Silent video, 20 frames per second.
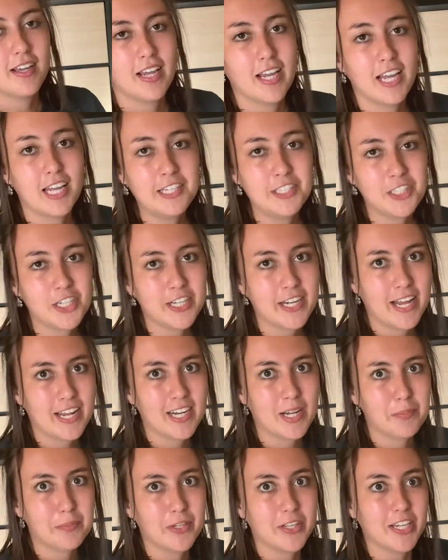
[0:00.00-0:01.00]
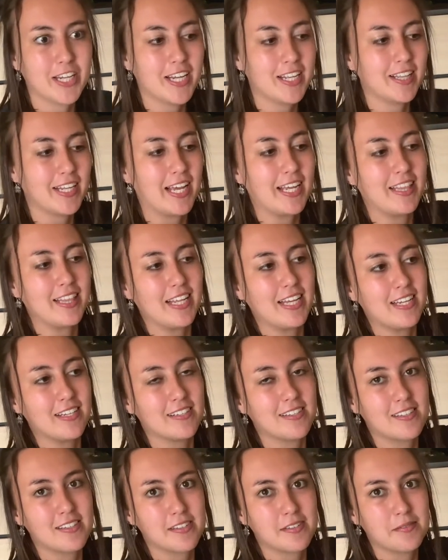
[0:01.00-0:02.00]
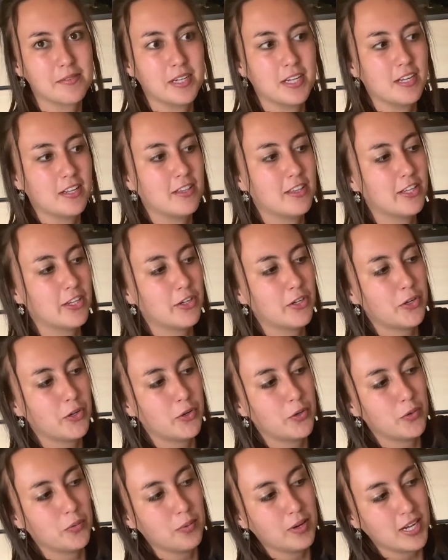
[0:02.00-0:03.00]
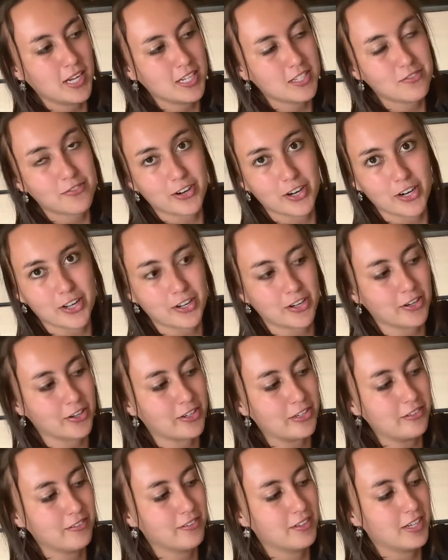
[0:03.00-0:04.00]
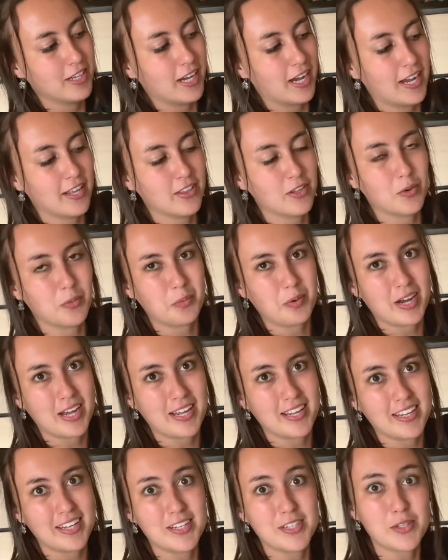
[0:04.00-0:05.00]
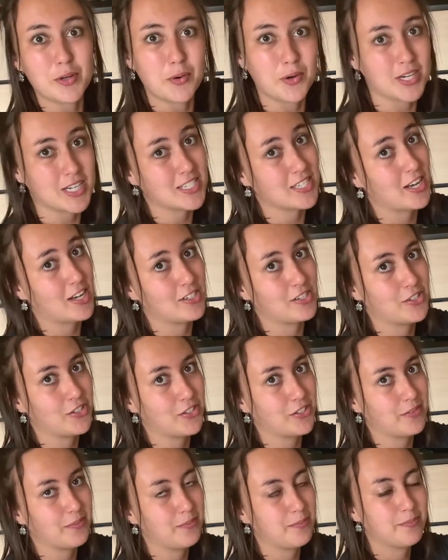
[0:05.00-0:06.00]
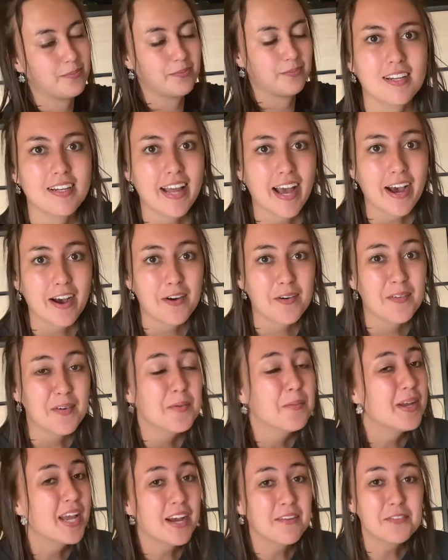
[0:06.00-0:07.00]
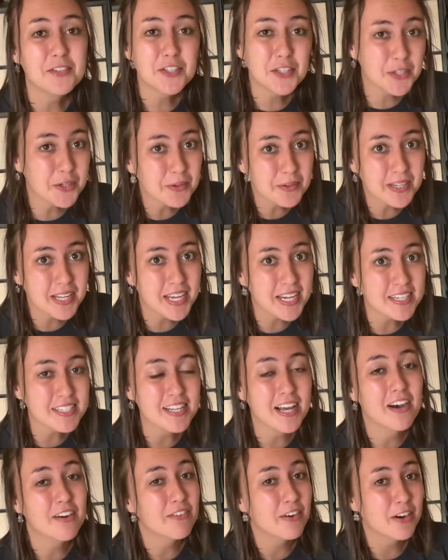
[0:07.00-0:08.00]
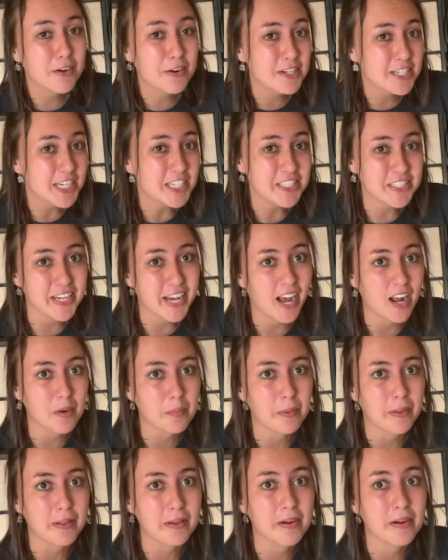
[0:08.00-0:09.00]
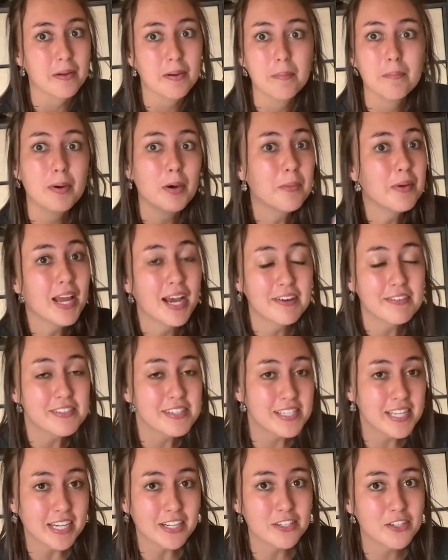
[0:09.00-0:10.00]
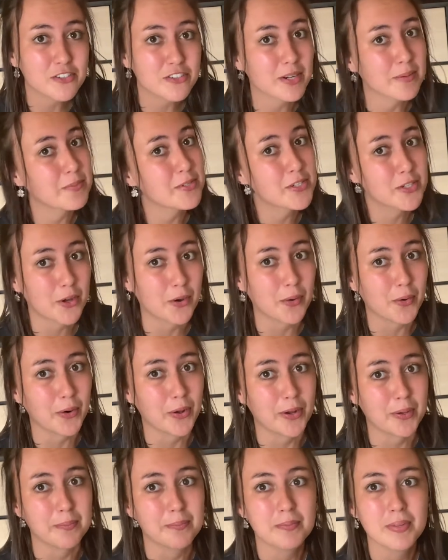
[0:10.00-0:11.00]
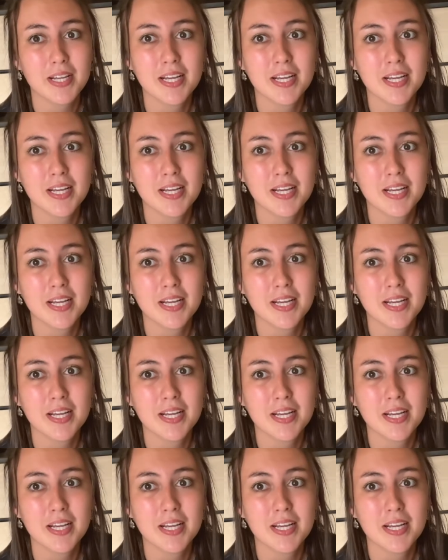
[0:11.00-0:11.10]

It should end up looking like this. The who is vertical and the what is horizontal. Now, we have two links of our quotation caterpillar, but we have six strips total.